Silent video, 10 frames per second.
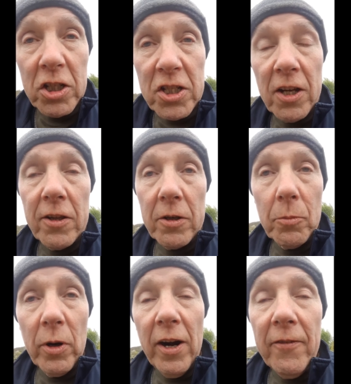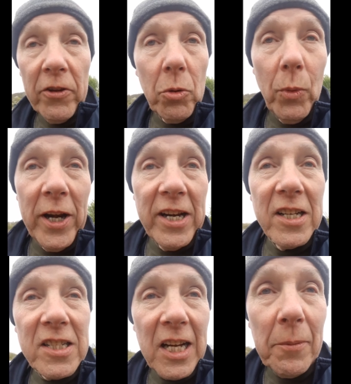so that wherever the wind
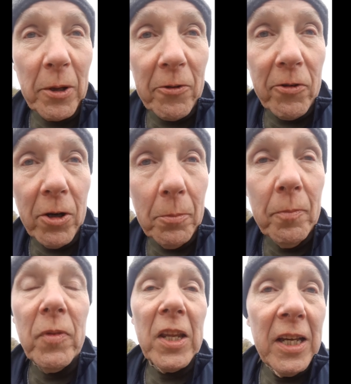is coming from,